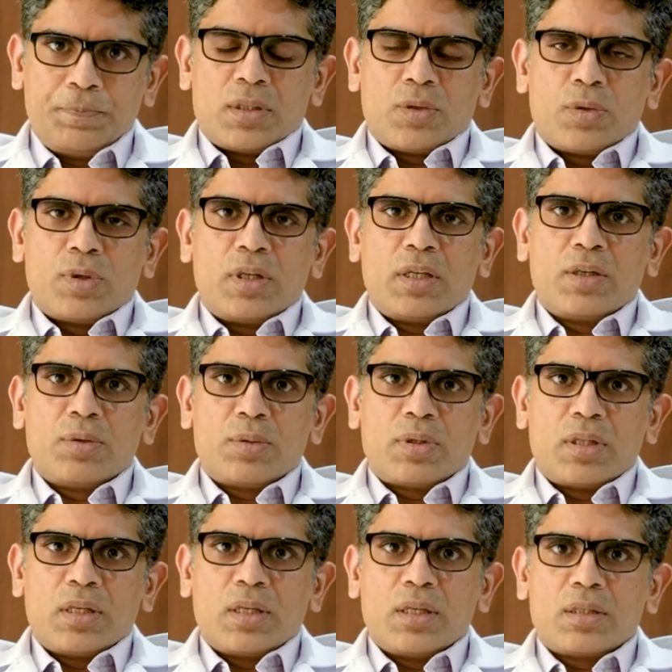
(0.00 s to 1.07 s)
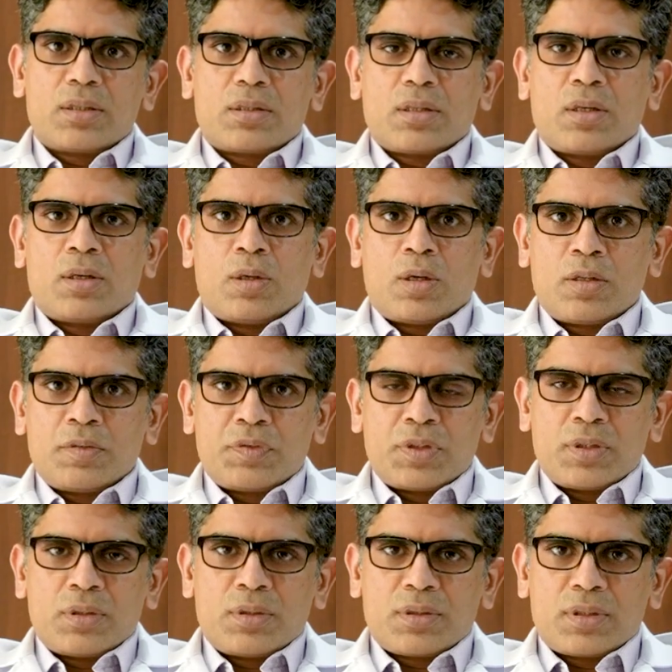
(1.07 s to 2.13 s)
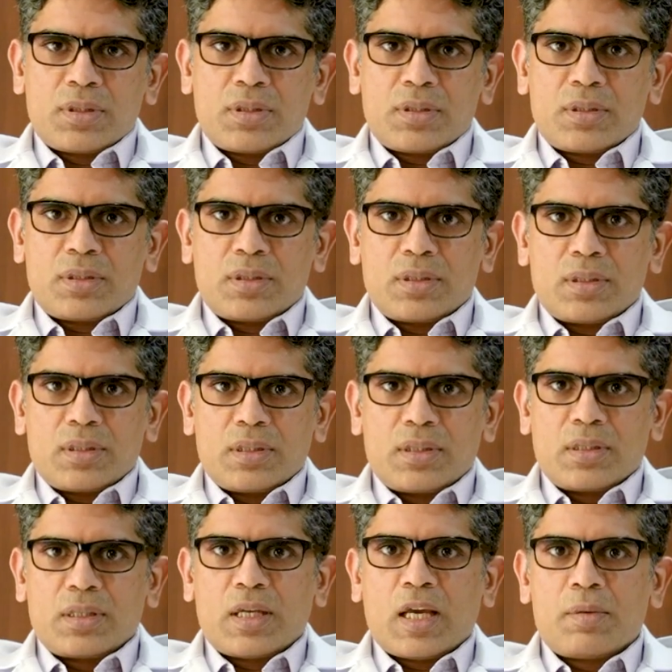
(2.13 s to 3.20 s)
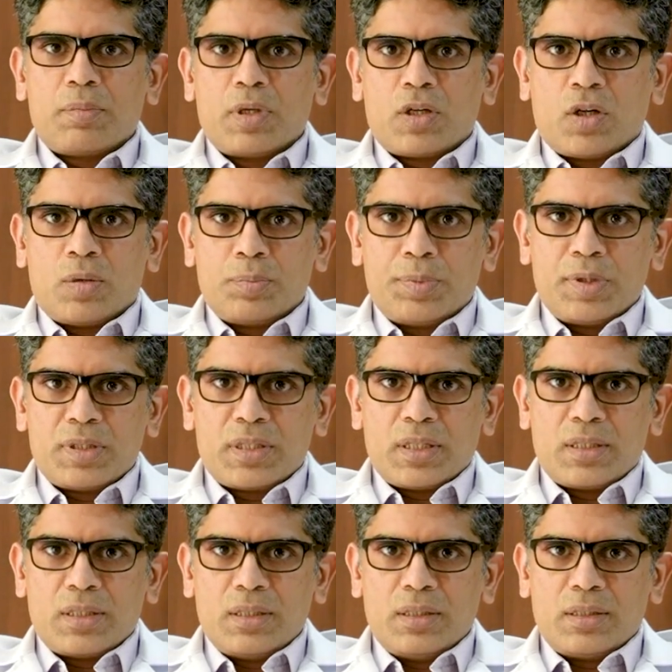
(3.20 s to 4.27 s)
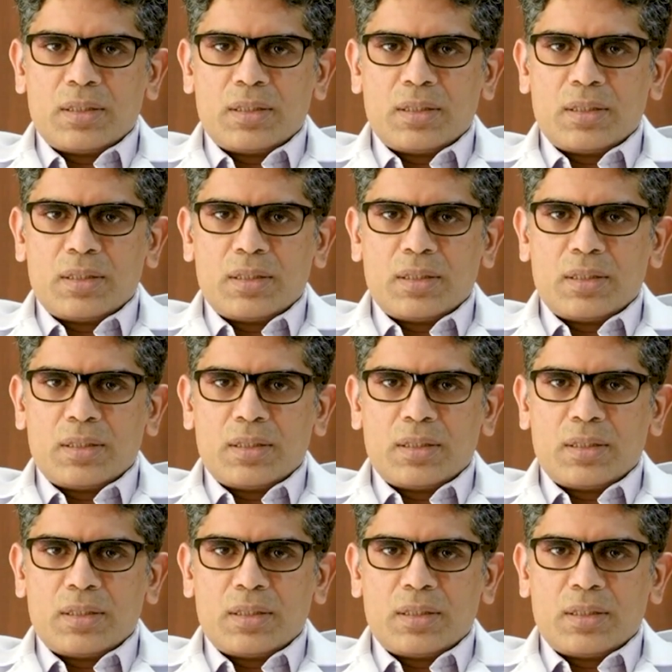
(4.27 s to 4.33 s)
The only good thing is a lot of cirrhosis can be compensated.